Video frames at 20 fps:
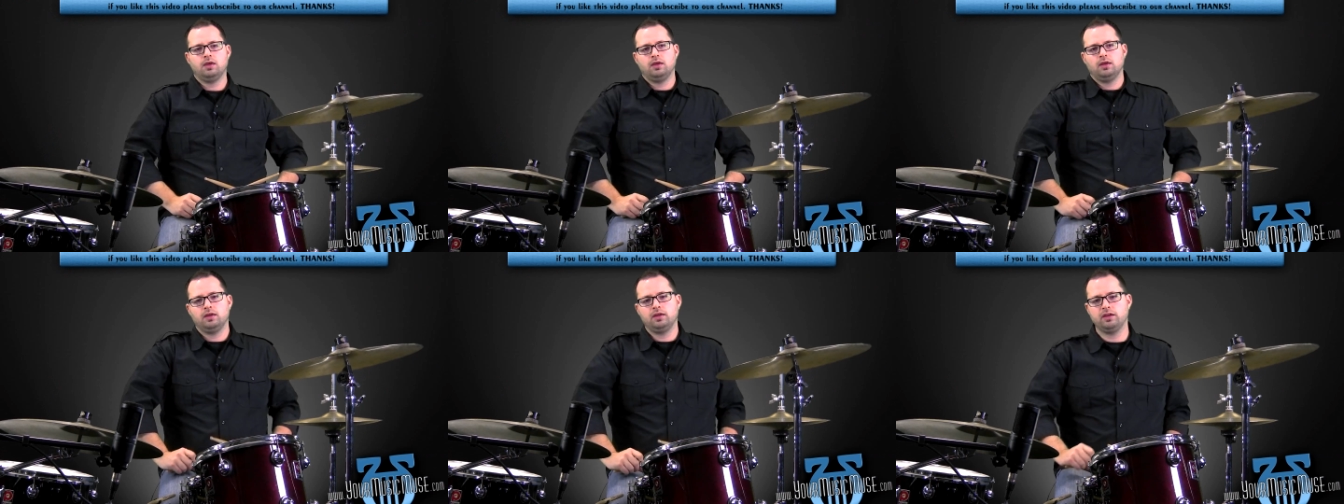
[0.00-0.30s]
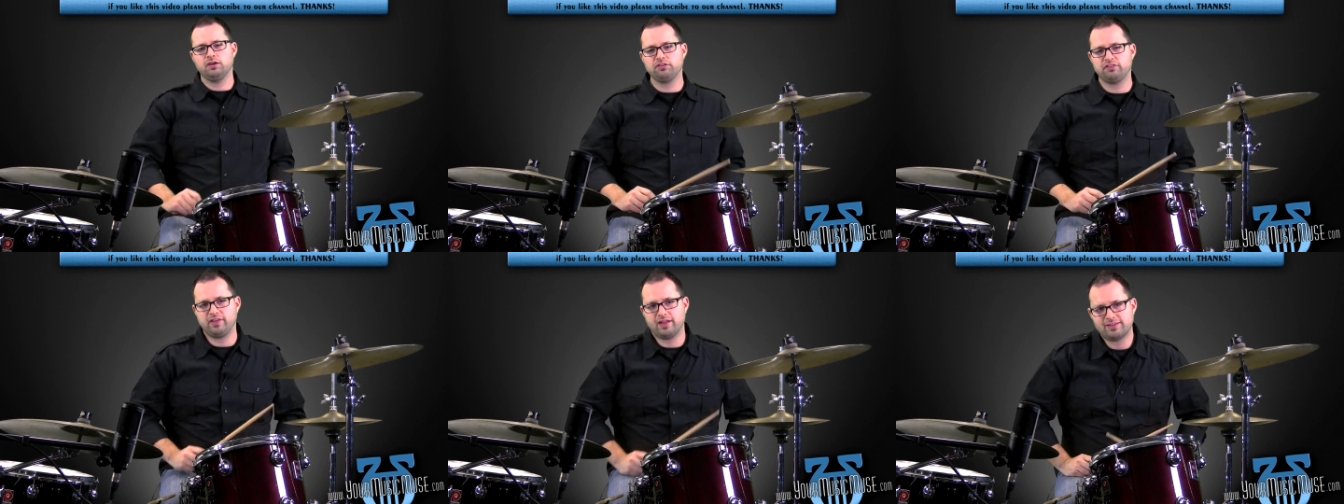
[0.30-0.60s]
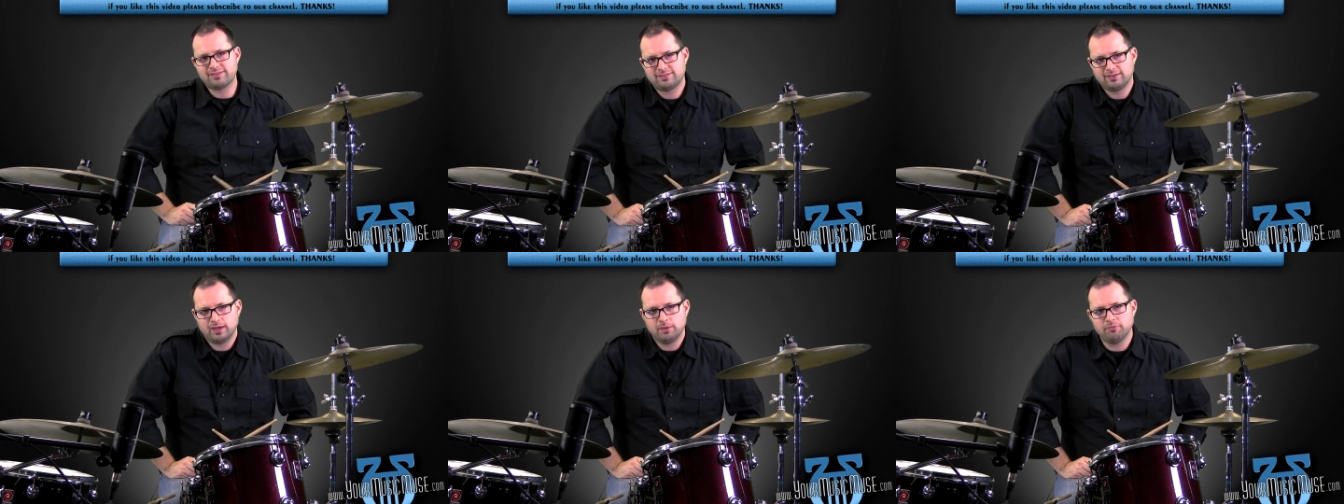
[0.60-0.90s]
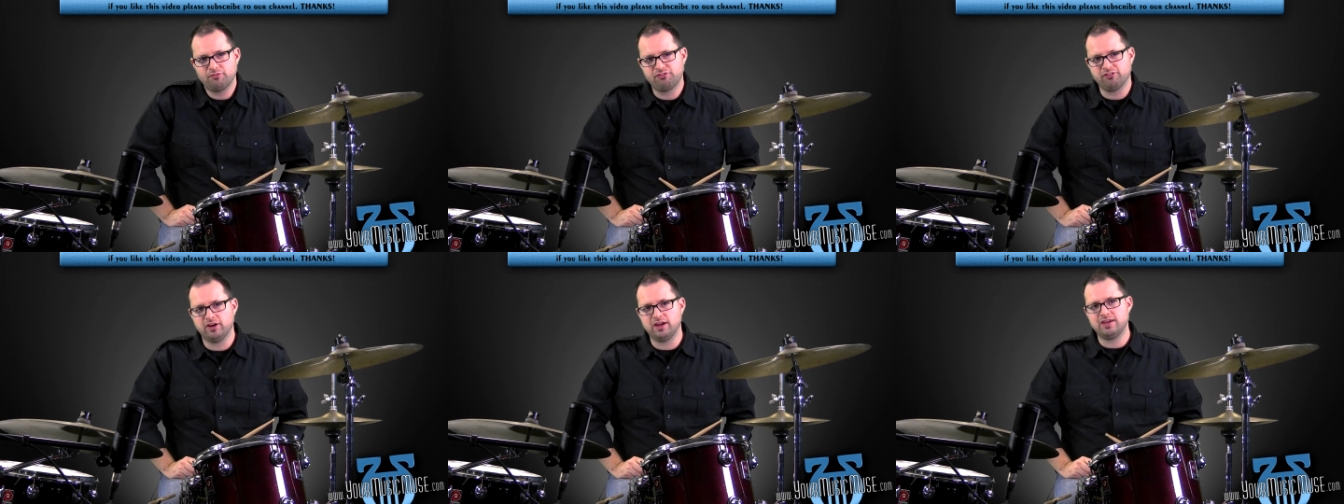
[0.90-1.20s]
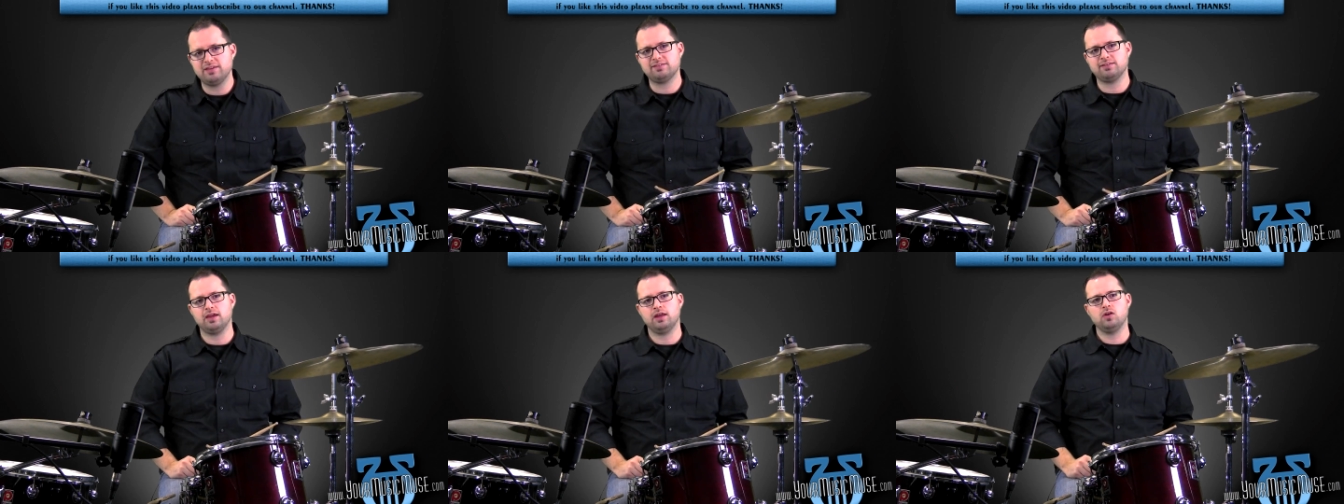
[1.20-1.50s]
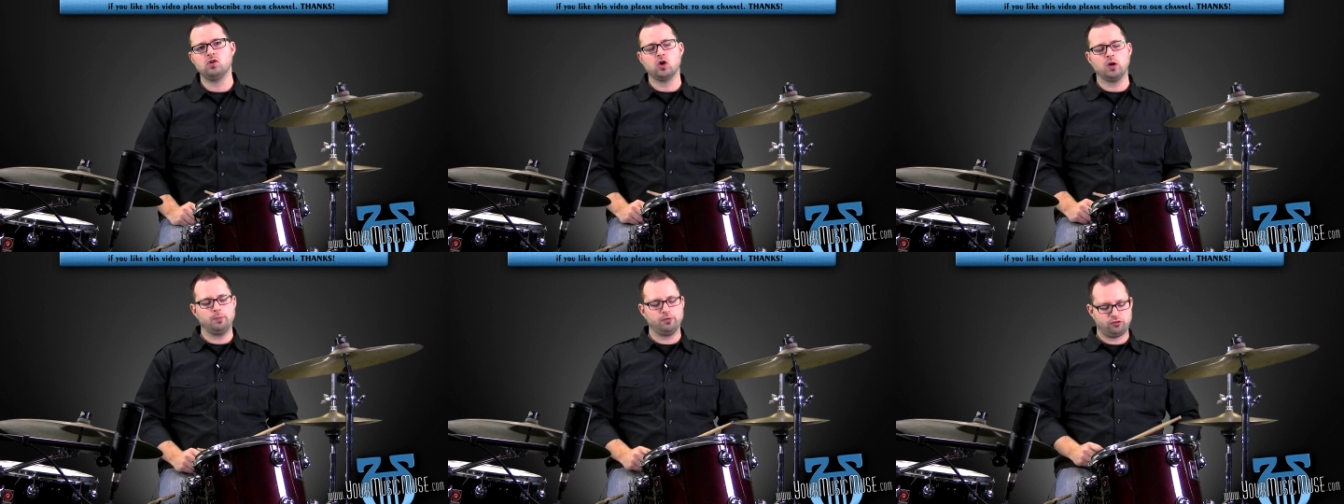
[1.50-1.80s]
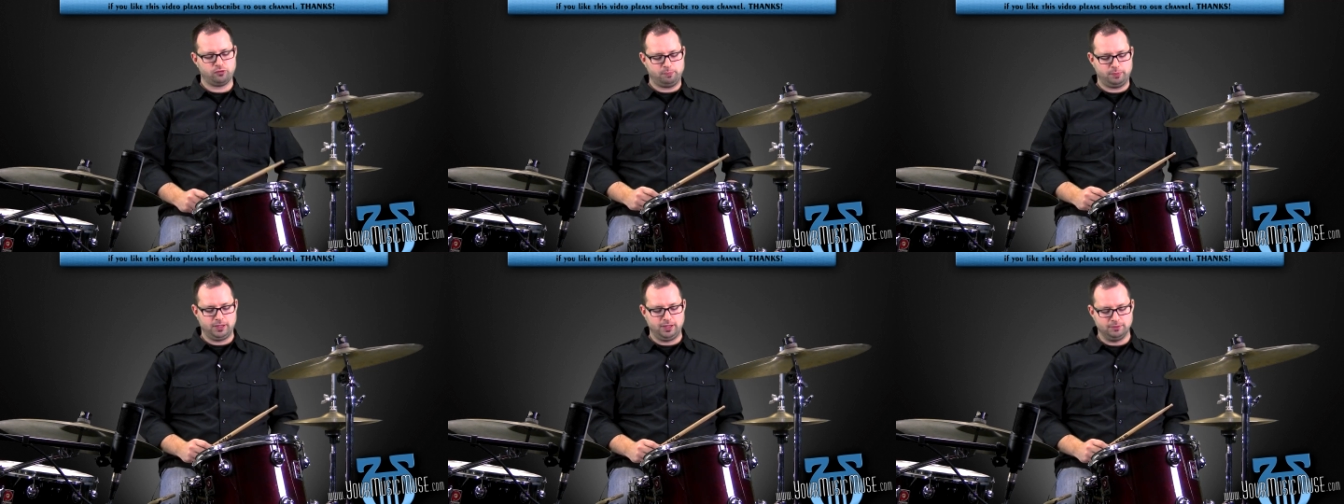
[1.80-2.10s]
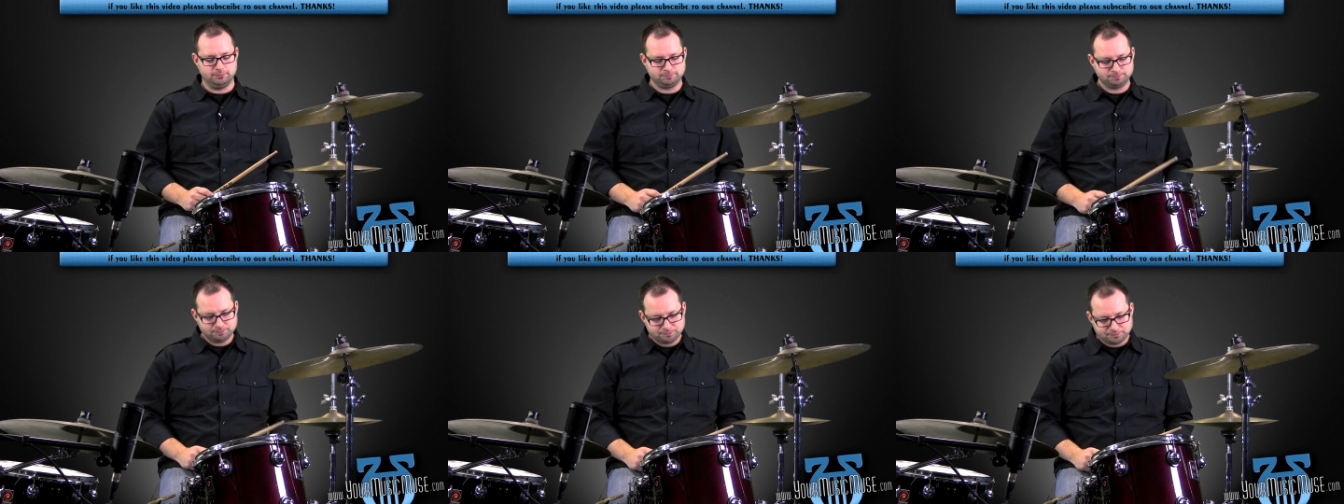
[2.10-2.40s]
Here's that same phrase at normal speed.